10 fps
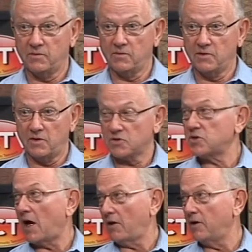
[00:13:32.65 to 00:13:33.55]
there's
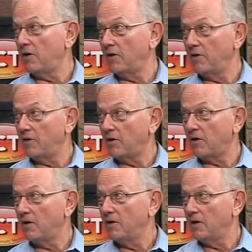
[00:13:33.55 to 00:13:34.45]
solidarity
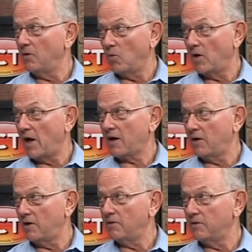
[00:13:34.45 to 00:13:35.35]
there and we're not
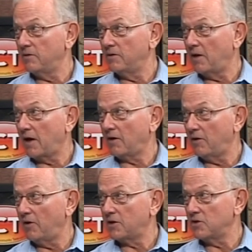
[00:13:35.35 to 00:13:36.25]
gonna
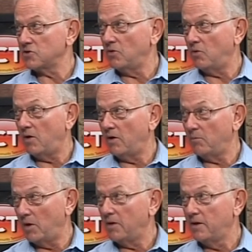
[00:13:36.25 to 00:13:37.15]
let this go on.
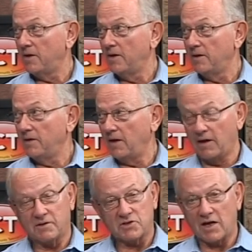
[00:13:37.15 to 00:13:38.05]
But
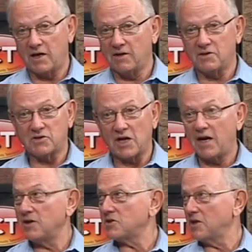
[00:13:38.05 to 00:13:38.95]

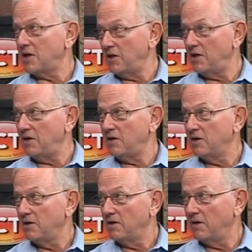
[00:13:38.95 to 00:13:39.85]
China's the key,
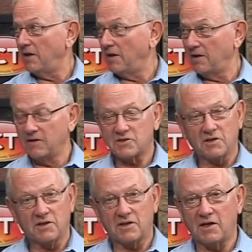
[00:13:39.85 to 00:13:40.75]
and it's
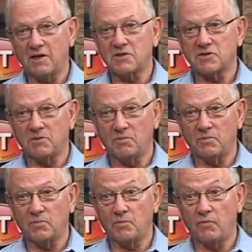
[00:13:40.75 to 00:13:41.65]
gonna take
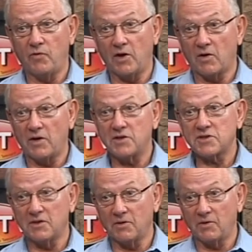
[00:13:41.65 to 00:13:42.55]
some very
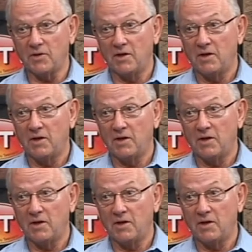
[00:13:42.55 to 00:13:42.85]
skilled